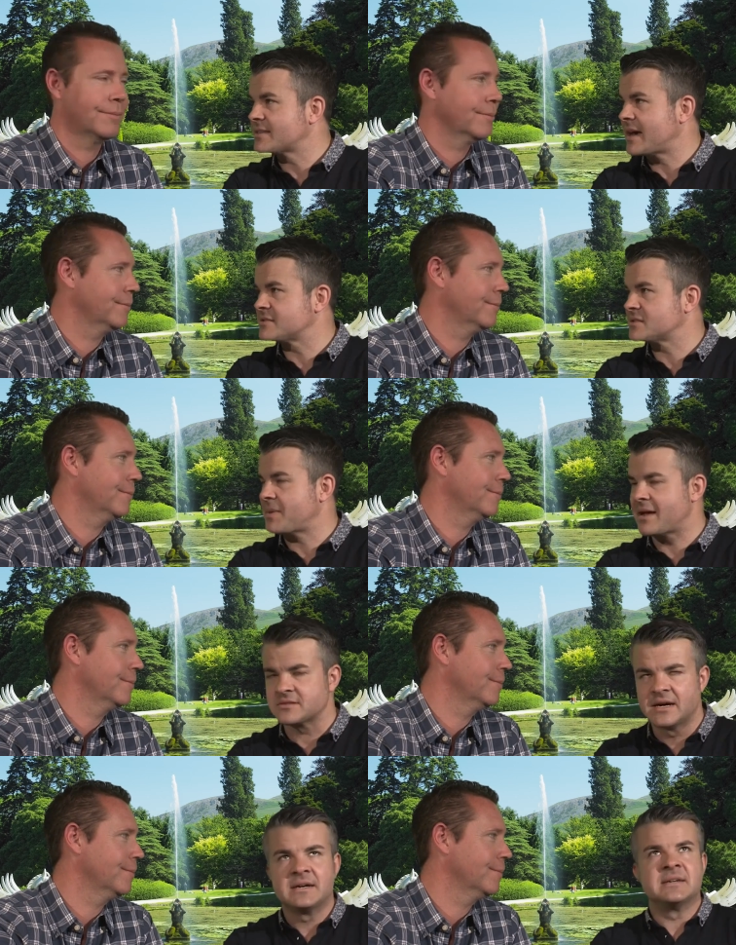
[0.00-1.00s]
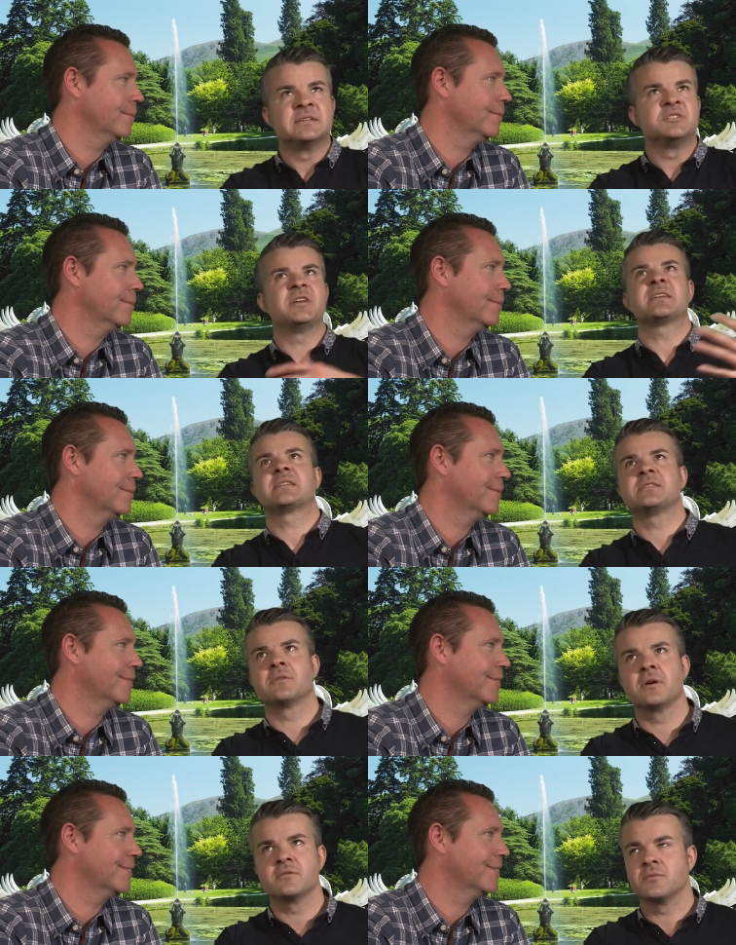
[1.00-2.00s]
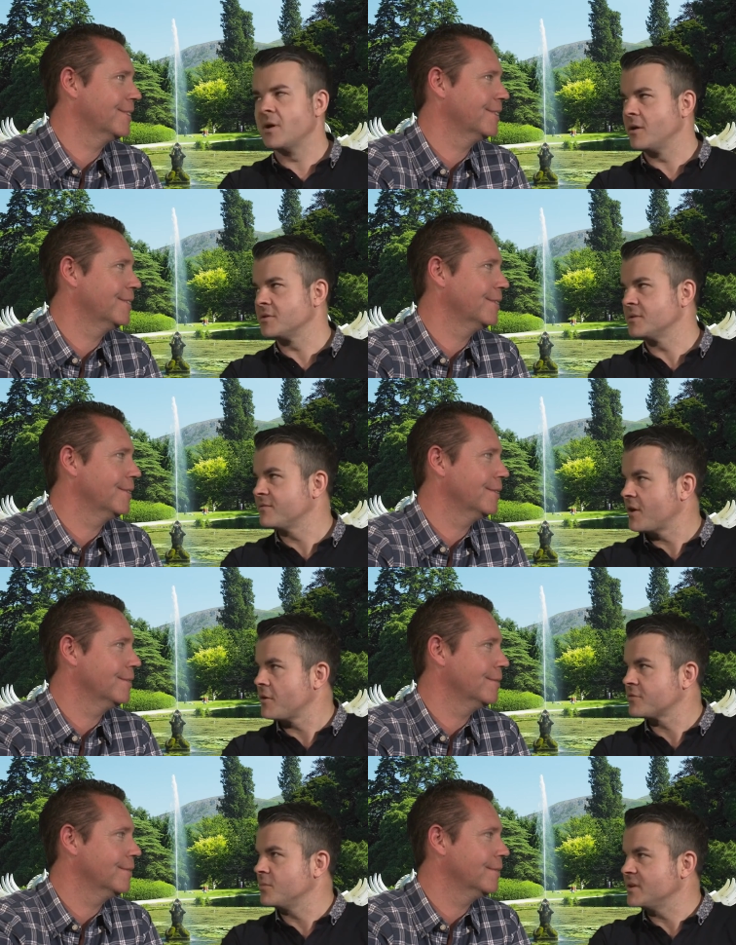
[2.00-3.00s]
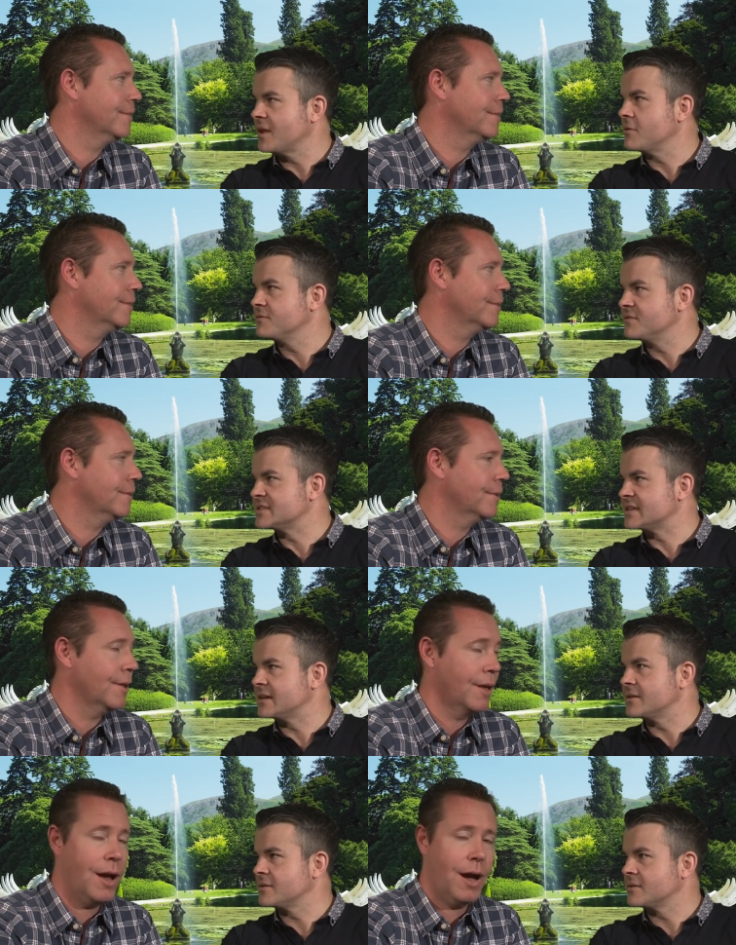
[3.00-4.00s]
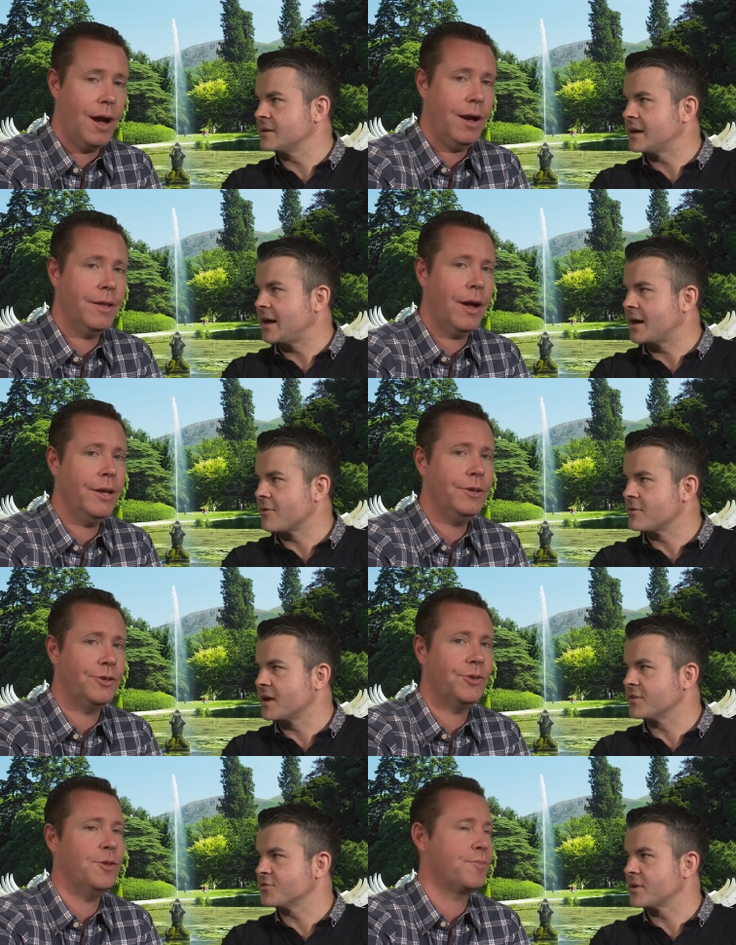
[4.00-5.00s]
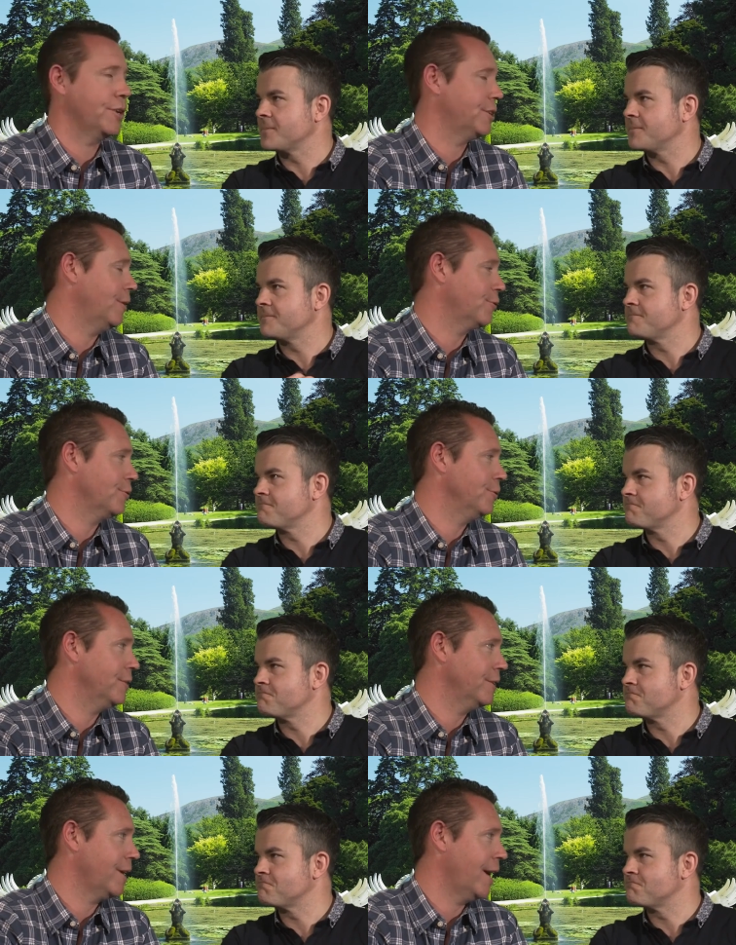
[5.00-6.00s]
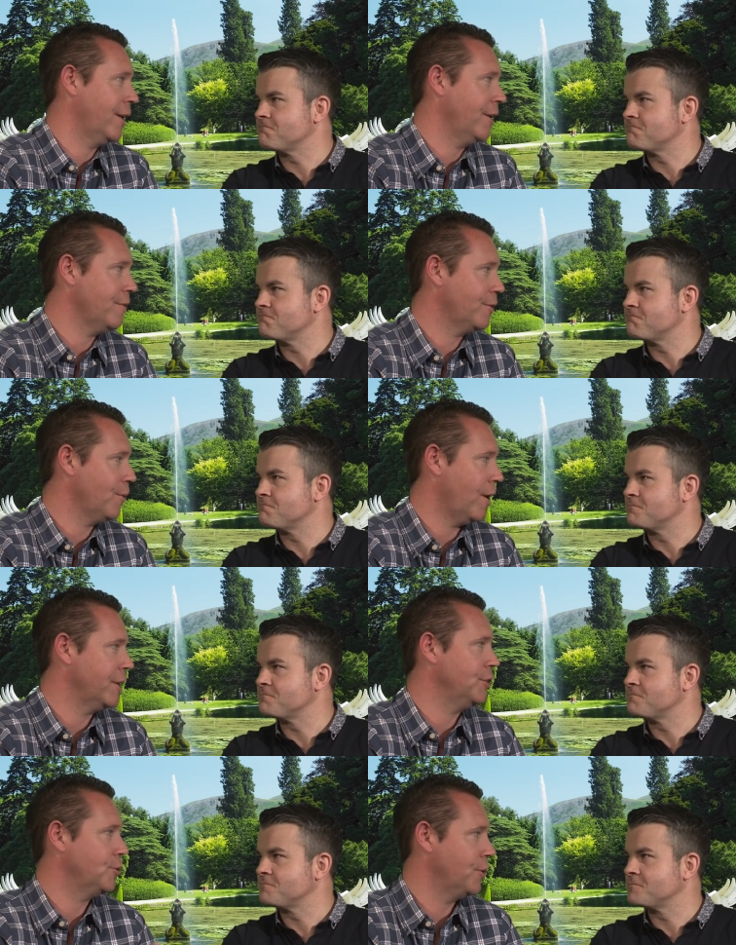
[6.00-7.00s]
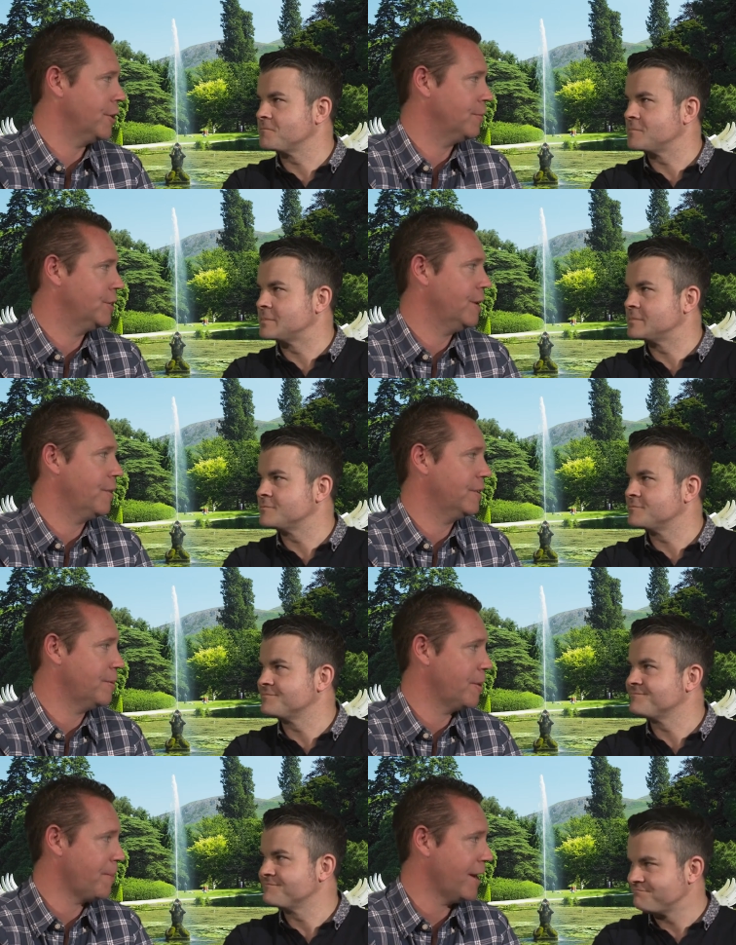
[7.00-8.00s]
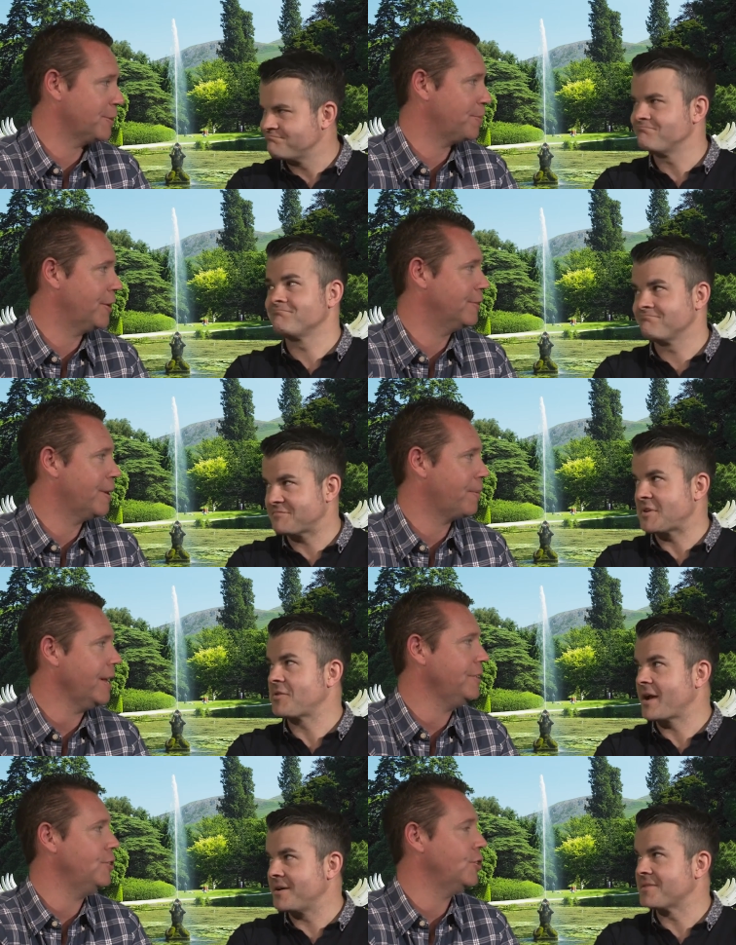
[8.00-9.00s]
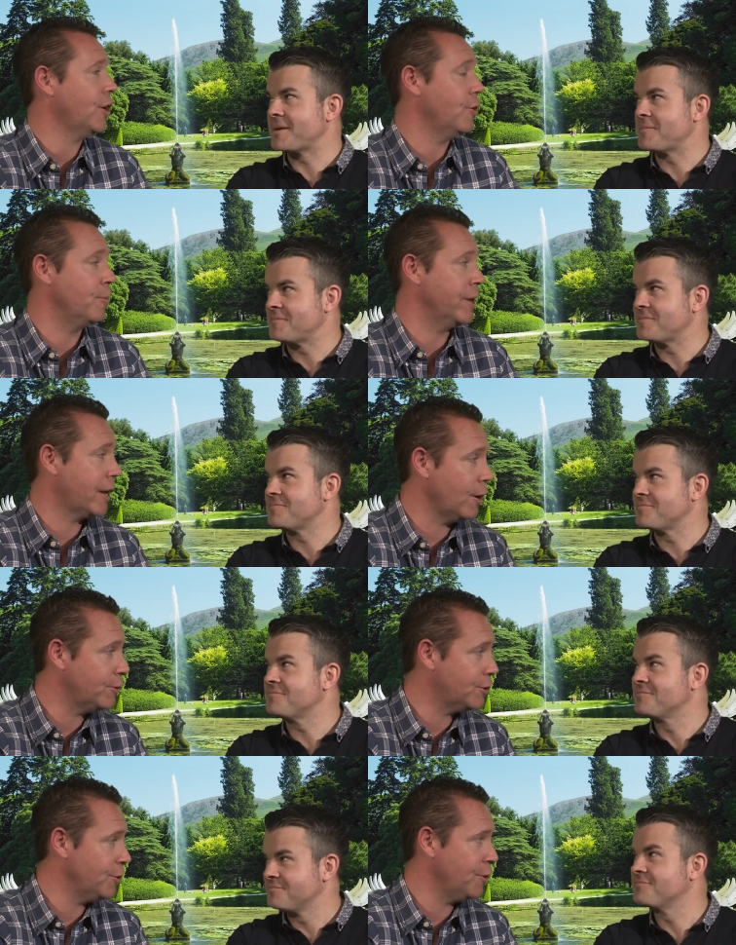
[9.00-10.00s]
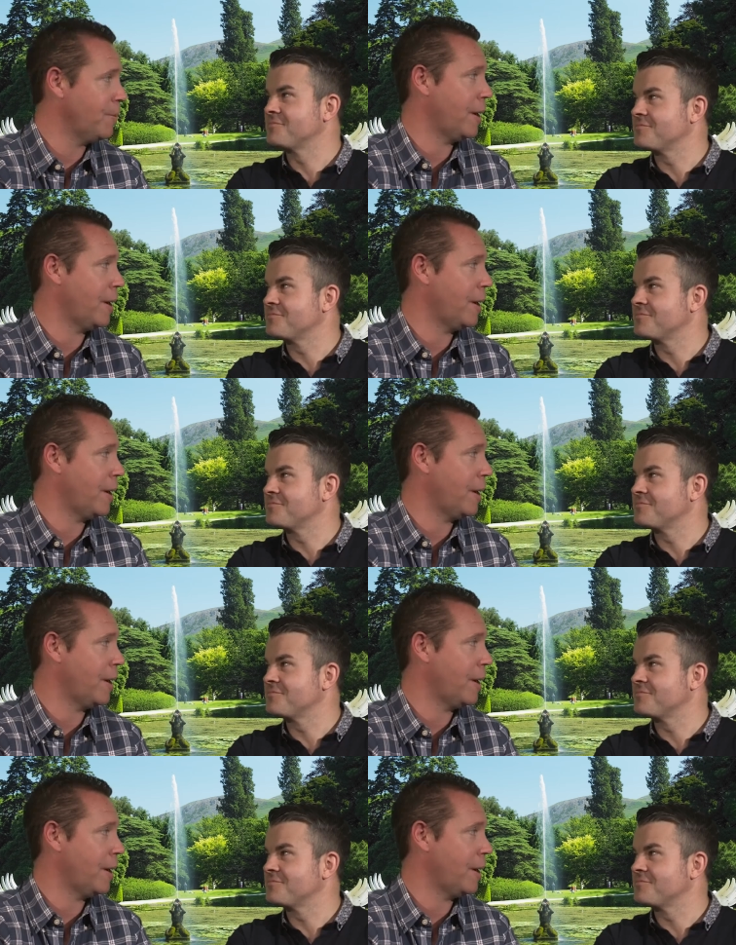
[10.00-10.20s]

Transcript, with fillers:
Speaker 1: thousands of pounds jet setting all over the world, and very often we don't visit
Speaker 2: I, I used to do the British Isles cruises and I never thought I'd enjoy them. Do you know, they're some of the best because they're, they're places great, you don't normally go to, you